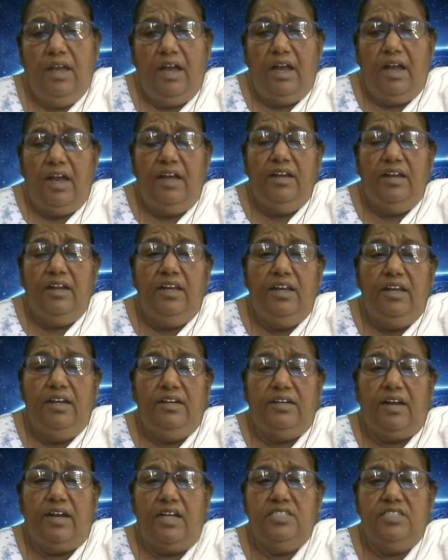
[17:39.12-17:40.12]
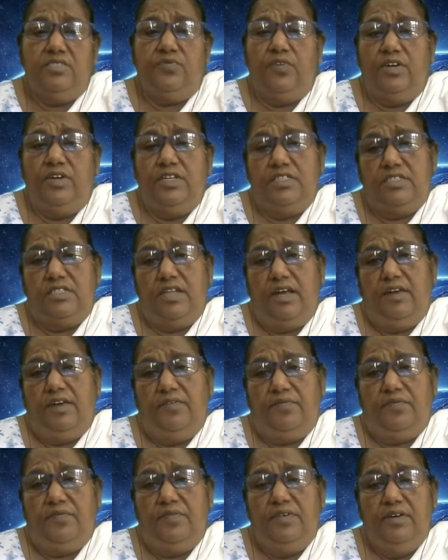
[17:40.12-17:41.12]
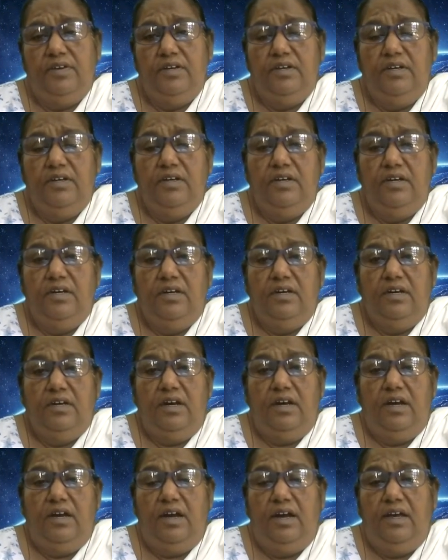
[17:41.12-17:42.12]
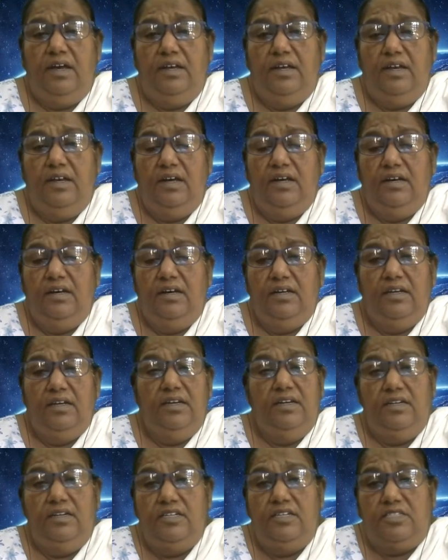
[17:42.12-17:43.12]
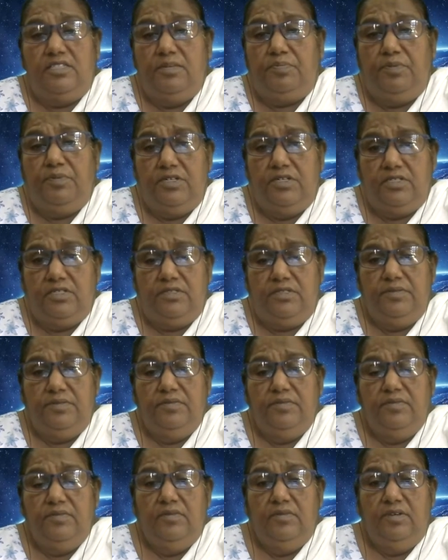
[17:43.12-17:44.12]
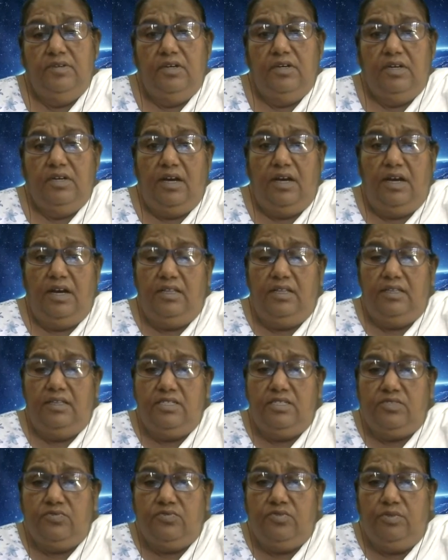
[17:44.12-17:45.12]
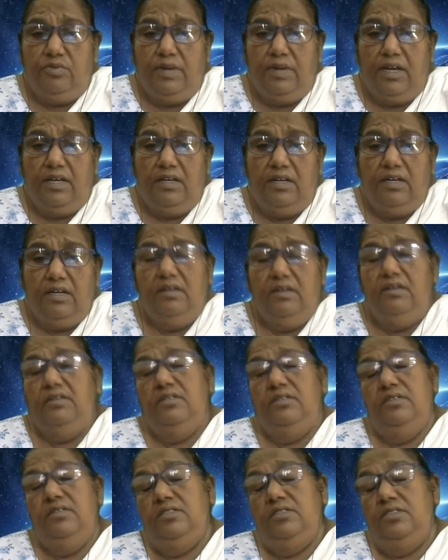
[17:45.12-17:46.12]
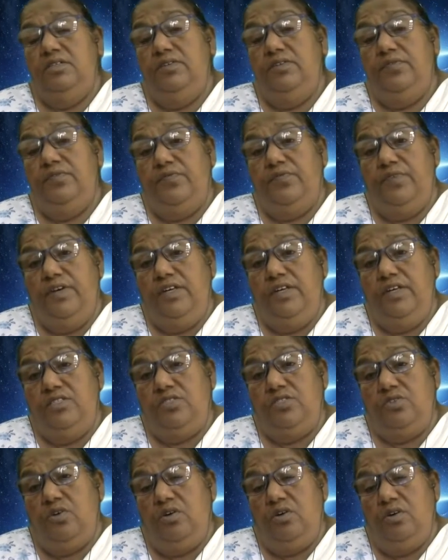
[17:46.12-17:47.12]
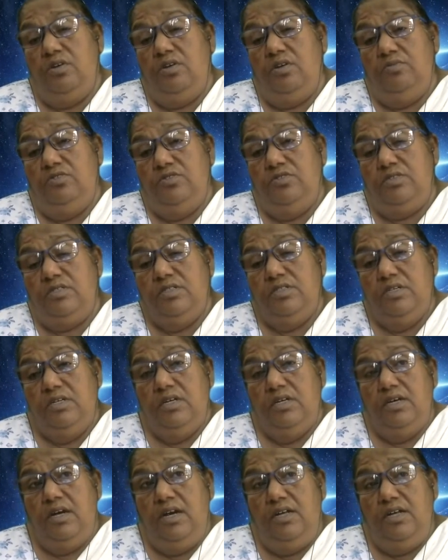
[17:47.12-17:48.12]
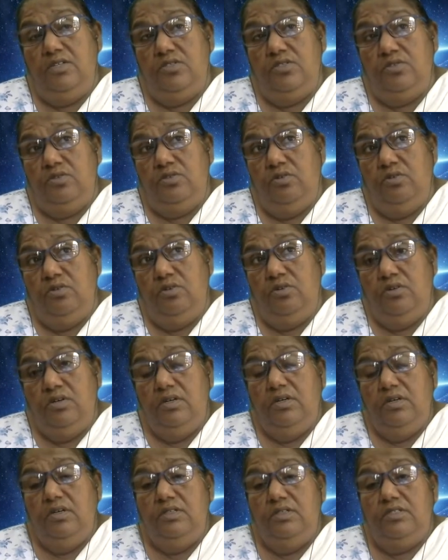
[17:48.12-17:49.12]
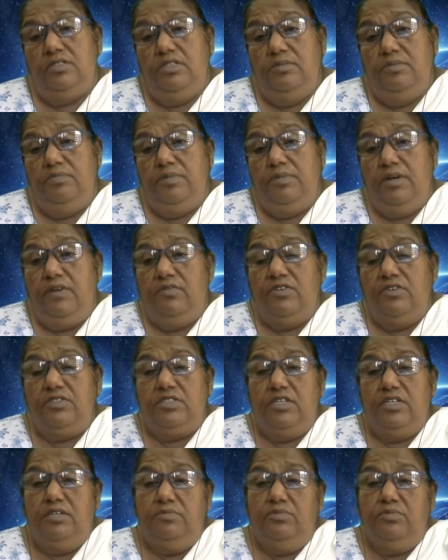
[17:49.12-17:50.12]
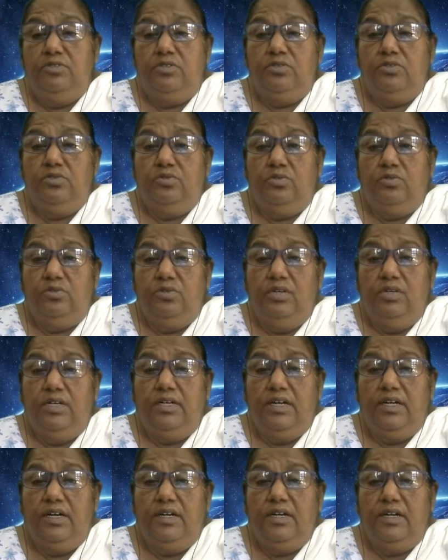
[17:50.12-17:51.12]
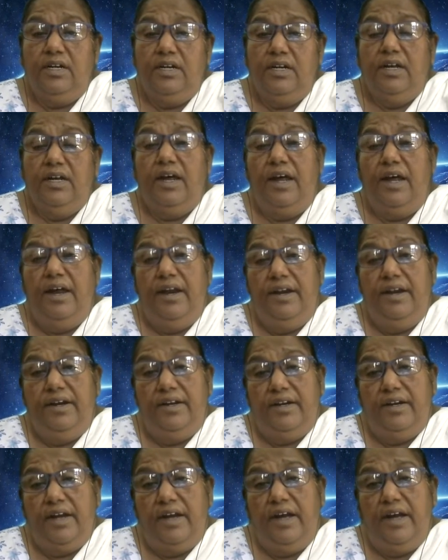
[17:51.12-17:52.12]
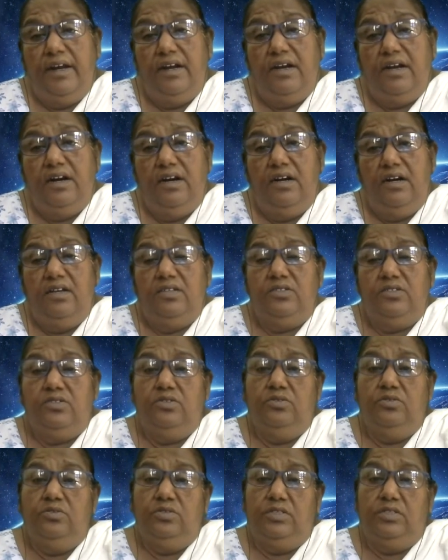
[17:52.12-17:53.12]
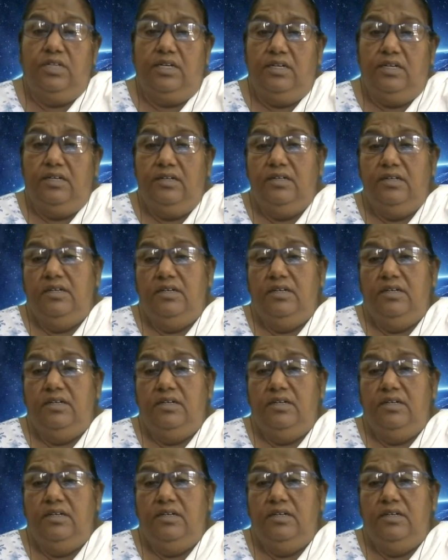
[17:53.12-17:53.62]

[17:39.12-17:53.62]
and he runs for his life. And he disappears. And this woman, she faints almost. And so Sibia was able to hold her and drag her to the